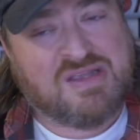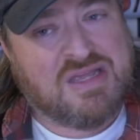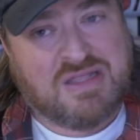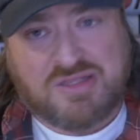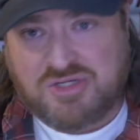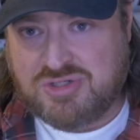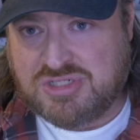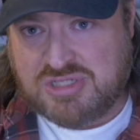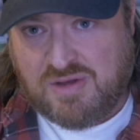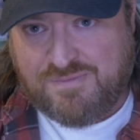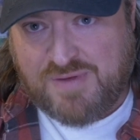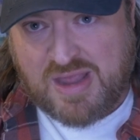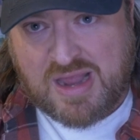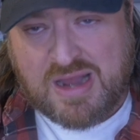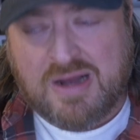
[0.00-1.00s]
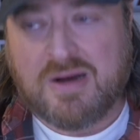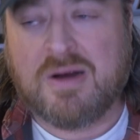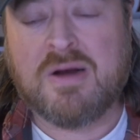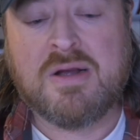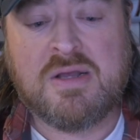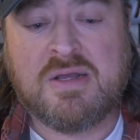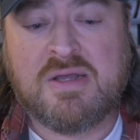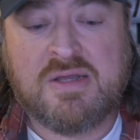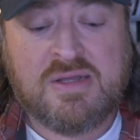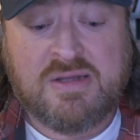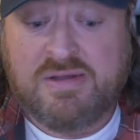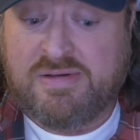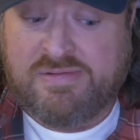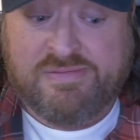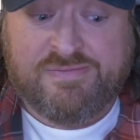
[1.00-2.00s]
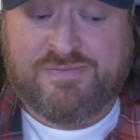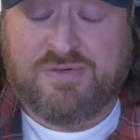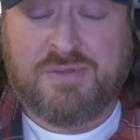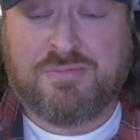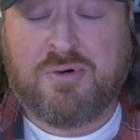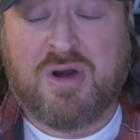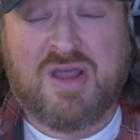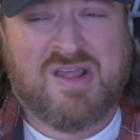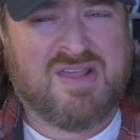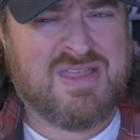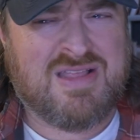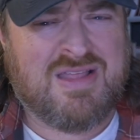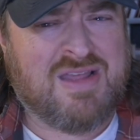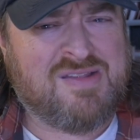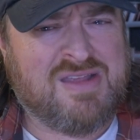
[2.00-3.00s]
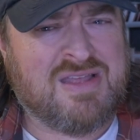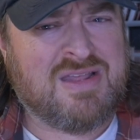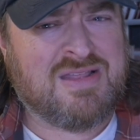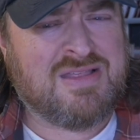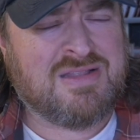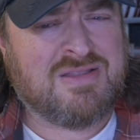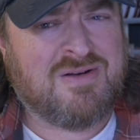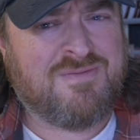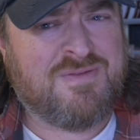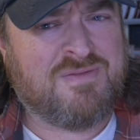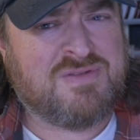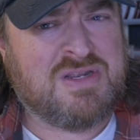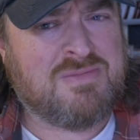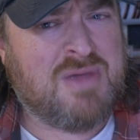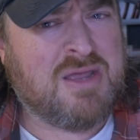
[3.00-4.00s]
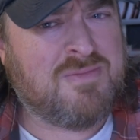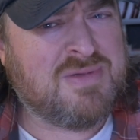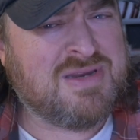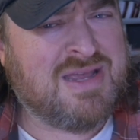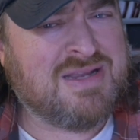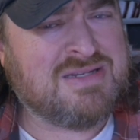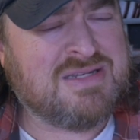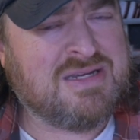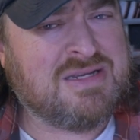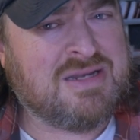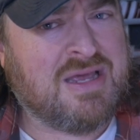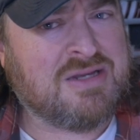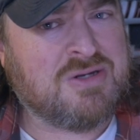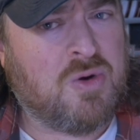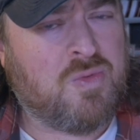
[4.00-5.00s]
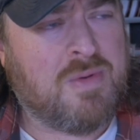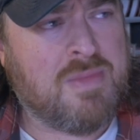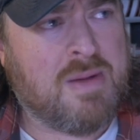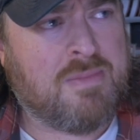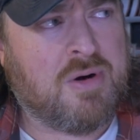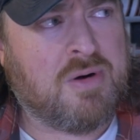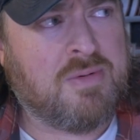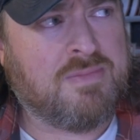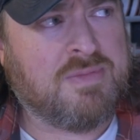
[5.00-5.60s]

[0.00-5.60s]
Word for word: Get yourself a hanger for the price. I think like again, I think they're 15, might have been 19. I don't remember